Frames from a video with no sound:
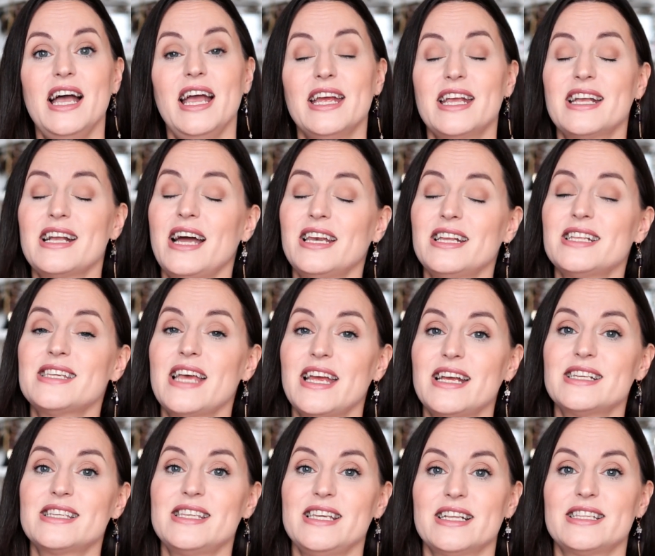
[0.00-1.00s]
It kind of
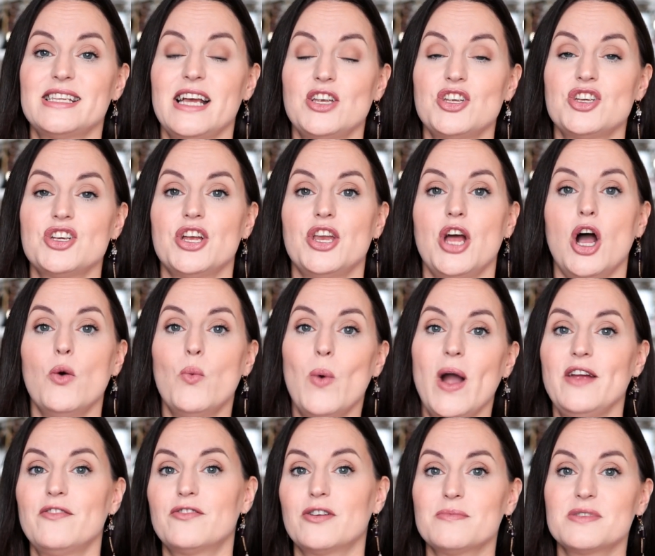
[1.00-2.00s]
takes the attention
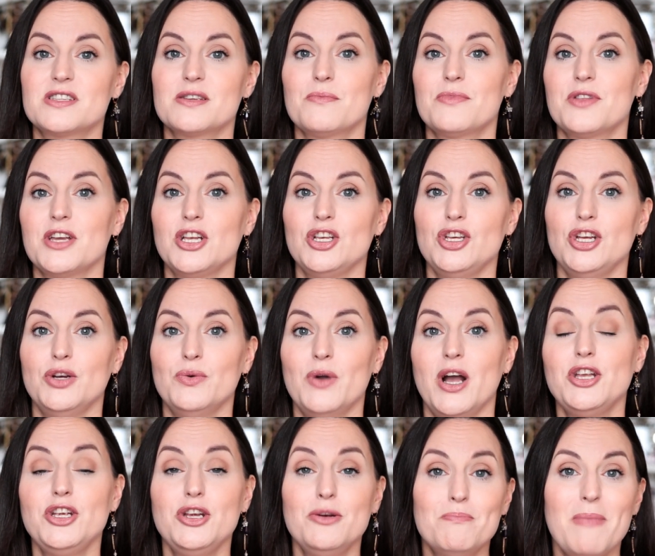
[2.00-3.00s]
away from something new,
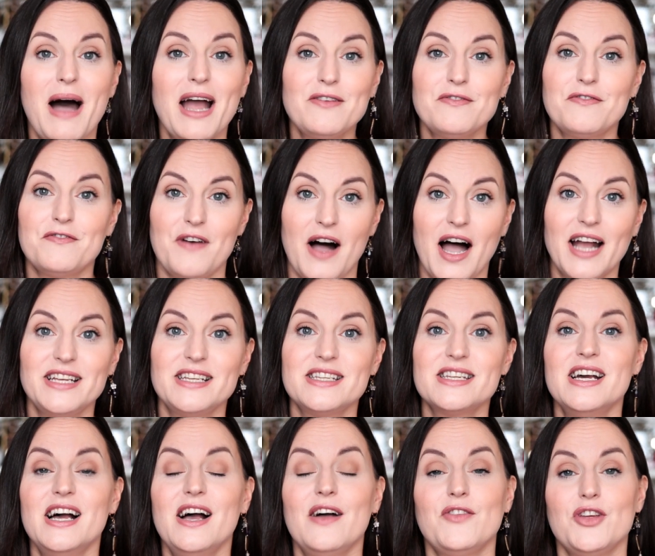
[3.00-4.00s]
and you might find
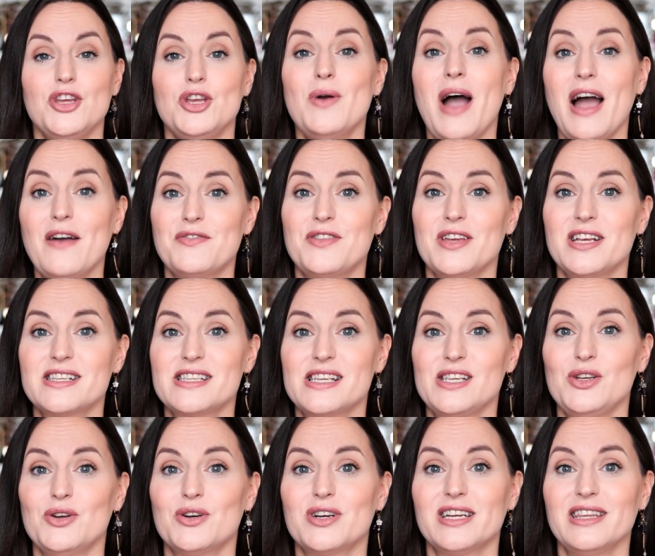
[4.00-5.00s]
that you have things
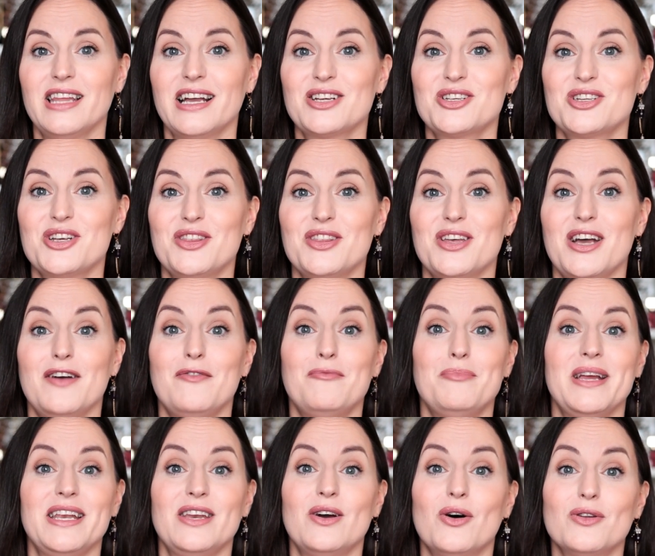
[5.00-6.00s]
in your collection that have
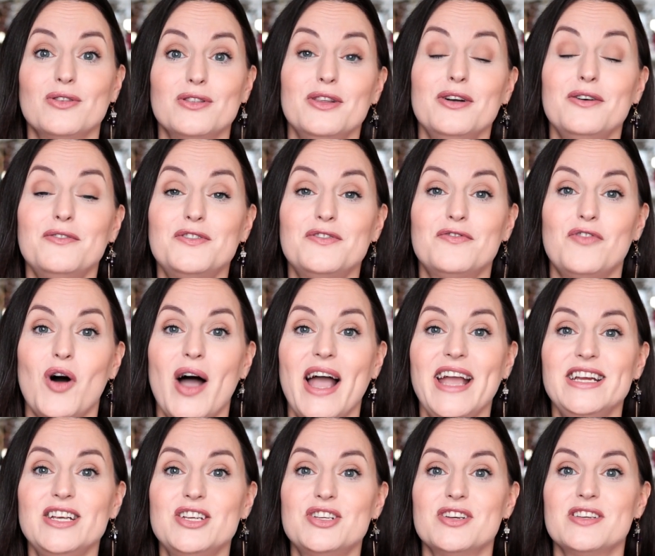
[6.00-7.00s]
been unloved for
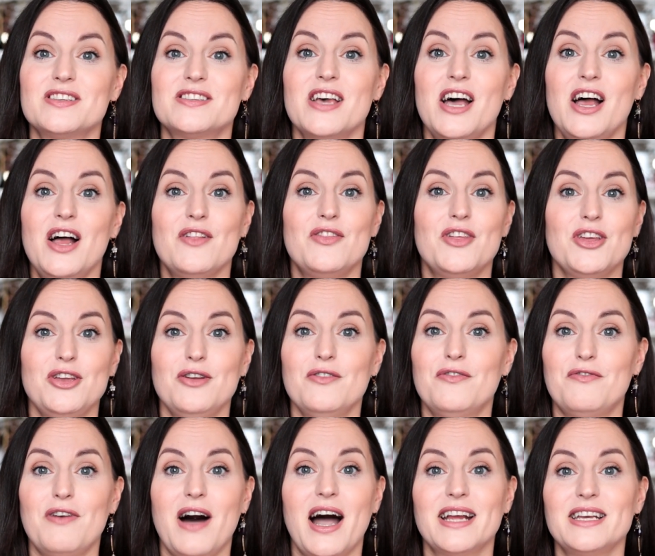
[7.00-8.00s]
ages that you
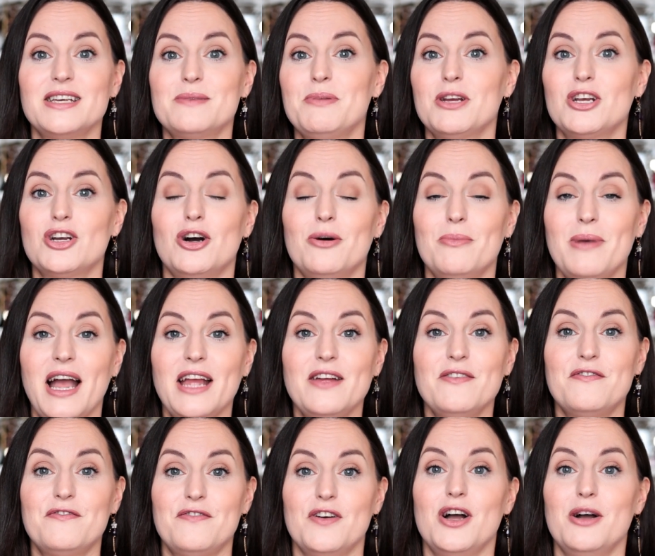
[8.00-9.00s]
find become a
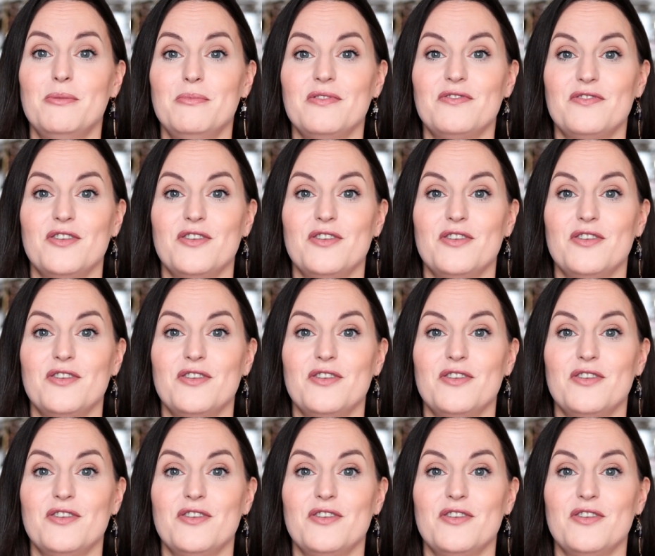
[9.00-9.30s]
firm